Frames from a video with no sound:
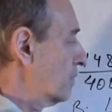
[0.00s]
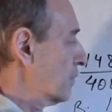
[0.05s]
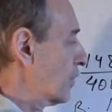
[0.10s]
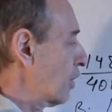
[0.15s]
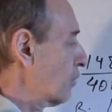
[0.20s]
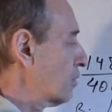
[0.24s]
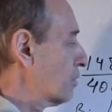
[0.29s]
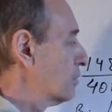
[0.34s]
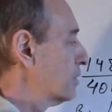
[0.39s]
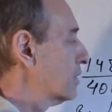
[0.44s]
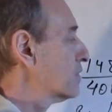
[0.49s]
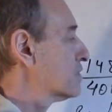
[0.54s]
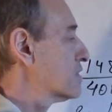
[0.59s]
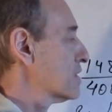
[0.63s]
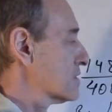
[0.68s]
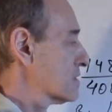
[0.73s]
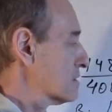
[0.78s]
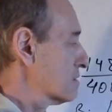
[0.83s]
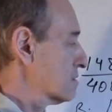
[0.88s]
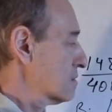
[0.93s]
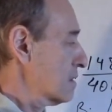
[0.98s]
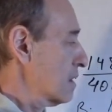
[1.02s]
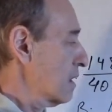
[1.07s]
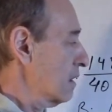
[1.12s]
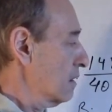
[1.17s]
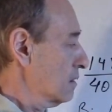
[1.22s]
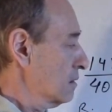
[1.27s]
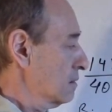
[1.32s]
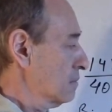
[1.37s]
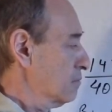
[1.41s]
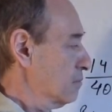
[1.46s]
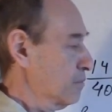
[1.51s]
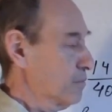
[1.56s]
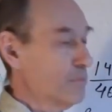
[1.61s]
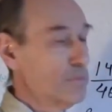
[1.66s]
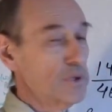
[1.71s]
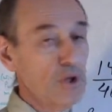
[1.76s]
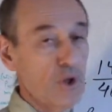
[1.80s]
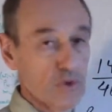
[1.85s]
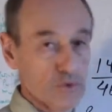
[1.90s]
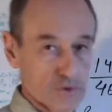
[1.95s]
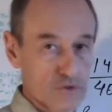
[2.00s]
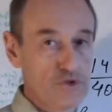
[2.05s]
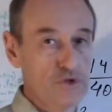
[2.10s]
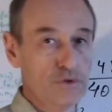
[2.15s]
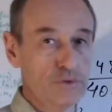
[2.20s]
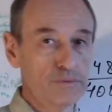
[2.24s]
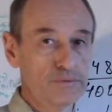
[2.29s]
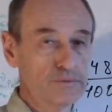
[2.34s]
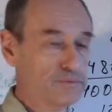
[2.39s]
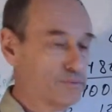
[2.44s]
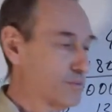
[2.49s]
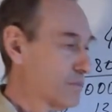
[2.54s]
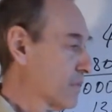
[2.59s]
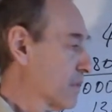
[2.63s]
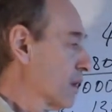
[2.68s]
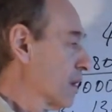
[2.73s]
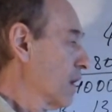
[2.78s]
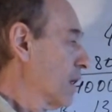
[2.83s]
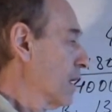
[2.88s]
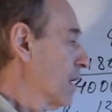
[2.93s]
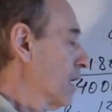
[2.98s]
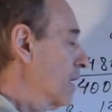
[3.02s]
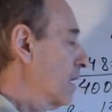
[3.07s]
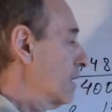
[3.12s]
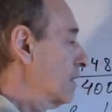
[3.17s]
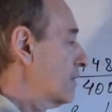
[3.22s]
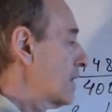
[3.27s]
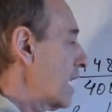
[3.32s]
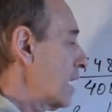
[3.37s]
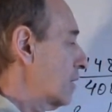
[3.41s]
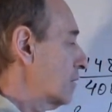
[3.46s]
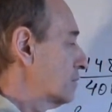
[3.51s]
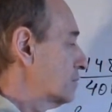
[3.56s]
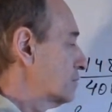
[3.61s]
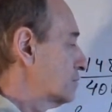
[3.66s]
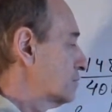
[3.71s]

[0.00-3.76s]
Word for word: probabilities belong to. Now,